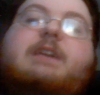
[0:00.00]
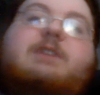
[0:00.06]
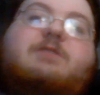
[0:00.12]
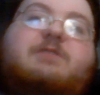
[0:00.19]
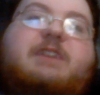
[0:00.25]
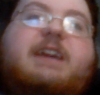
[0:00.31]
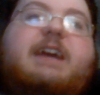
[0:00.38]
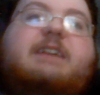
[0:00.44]

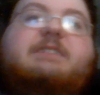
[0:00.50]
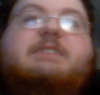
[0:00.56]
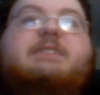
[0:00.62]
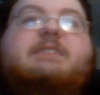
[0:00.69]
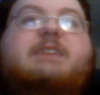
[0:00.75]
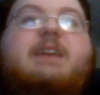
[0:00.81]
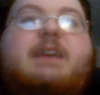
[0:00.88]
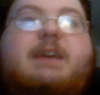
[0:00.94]
cashes
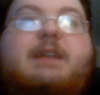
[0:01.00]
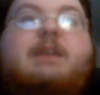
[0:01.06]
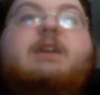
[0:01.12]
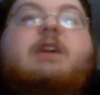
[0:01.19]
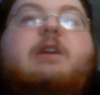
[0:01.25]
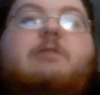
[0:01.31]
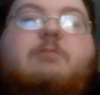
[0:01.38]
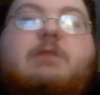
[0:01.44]
in
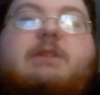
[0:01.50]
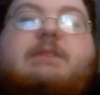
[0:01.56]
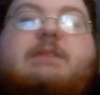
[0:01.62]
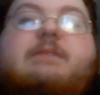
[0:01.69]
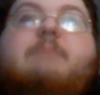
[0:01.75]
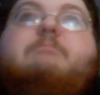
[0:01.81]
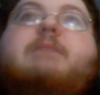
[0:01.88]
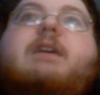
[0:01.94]
and wins the
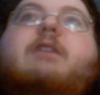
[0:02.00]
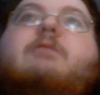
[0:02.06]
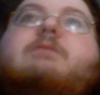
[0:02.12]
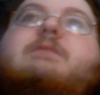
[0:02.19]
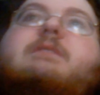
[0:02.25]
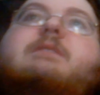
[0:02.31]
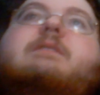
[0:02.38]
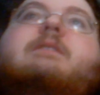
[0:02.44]
belt.
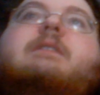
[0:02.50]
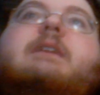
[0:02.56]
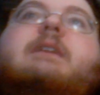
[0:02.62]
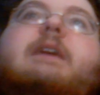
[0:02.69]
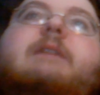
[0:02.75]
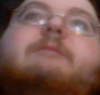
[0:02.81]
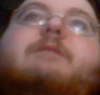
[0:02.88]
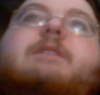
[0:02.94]

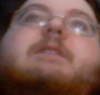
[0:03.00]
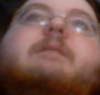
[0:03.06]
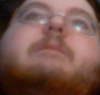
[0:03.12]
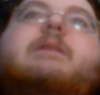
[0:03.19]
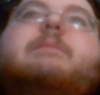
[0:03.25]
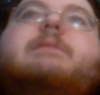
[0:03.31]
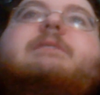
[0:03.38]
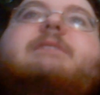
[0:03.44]
And for the
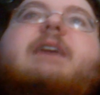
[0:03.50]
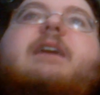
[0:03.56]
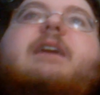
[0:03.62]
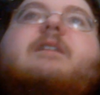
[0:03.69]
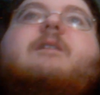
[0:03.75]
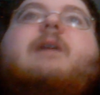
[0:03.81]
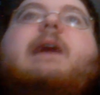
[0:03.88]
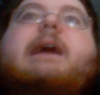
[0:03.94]
WWE title,
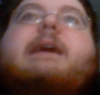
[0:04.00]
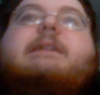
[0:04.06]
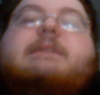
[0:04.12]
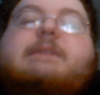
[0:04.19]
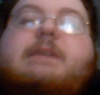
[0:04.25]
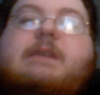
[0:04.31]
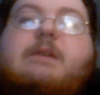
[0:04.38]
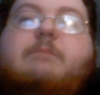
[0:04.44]
I got
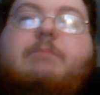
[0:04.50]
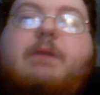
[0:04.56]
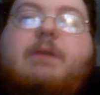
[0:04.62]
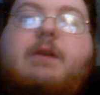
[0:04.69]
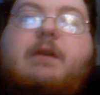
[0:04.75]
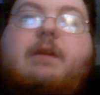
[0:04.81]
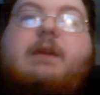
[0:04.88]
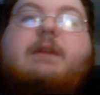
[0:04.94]
CM
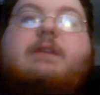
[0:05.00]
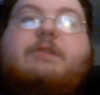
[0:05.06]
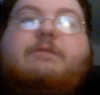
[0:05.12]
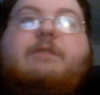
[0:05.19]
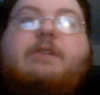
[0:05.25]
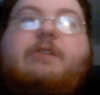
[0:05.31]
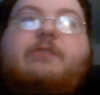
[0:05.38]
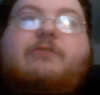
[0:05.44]
Punk
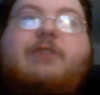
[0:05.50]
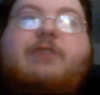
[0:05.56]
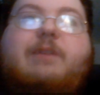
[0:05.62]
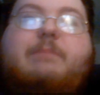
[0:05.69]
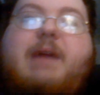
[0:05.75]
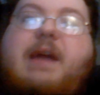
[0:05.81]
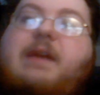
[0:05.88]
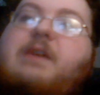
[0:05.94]
defeating
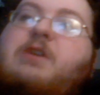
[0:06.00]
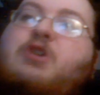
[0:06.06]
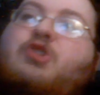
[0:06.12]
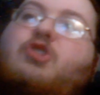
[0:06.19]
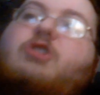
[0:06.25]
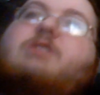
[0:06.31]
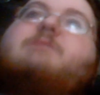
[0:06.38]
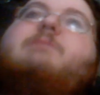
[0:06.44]
Ryback.
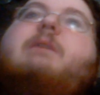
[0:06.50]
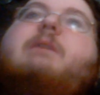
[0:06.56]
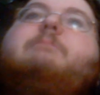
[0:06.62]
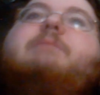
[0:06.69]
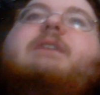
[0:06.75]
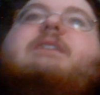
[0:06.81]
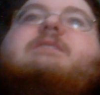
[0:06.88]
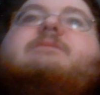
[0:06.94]
Those are my
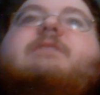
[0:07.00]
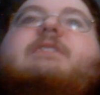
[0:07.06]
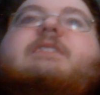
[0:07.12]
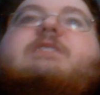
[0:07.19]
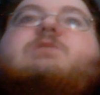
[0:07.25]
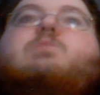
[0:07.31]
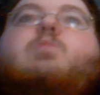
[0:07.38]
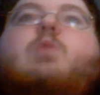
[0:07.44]
picks for
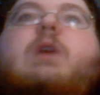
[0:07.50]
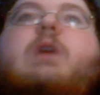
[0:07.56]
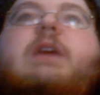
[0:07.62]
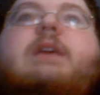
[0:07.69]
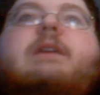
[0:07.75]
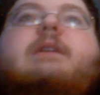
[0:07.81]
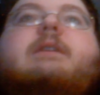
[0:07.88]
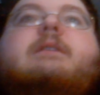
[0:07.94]
this
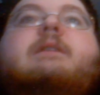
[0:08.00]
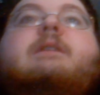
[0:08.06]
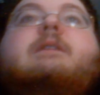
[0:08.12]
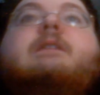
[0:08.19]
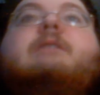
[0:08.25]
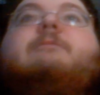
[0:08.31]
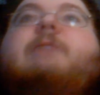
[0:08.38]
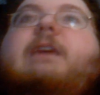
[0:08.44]
week
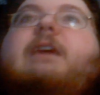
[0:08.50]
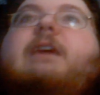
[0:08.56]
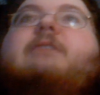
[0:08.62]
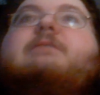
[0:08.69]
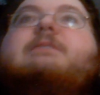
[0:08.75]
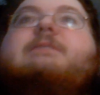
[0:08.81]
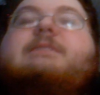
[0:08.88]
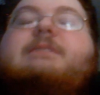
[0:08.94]
for Hell in
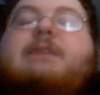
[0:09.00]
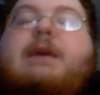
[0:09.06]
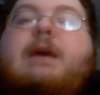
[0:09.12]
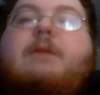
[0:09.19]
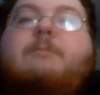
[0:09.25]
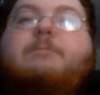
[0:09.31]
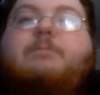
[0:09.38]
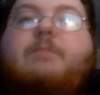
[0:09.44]
a
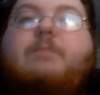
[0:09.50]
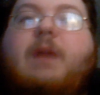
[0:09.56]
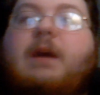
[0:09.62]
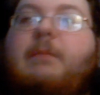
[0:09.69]
Cell. I